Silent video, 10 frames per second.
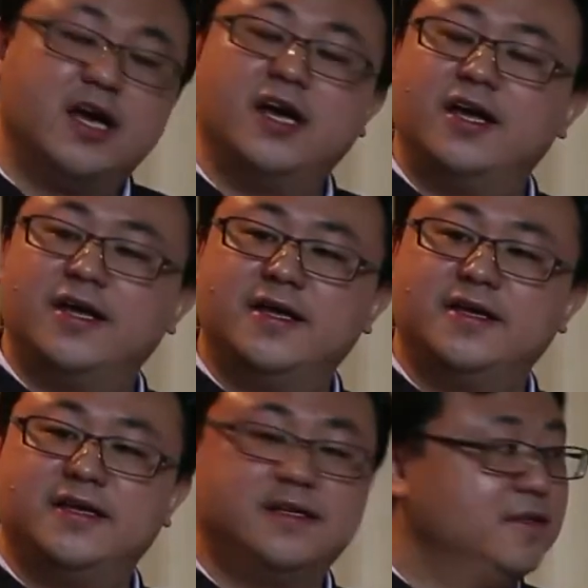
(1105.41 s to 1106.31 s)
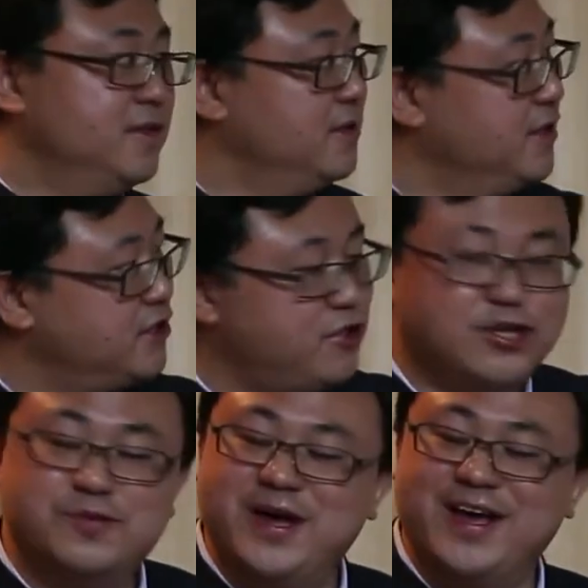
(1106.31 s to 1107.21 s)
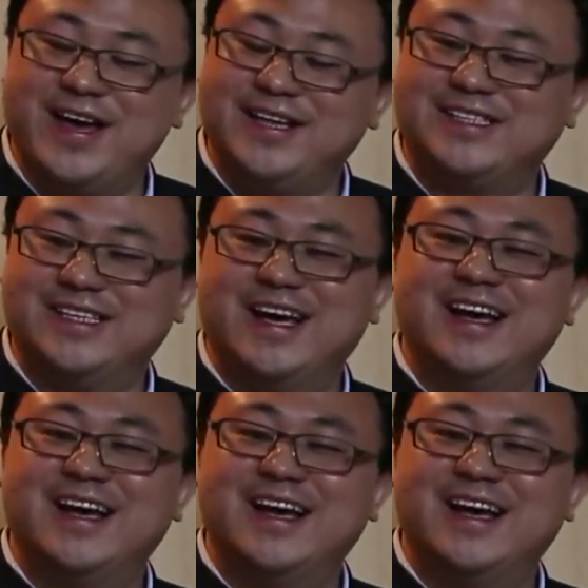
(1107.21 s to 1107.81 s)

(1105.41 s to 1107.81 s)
This gentleman is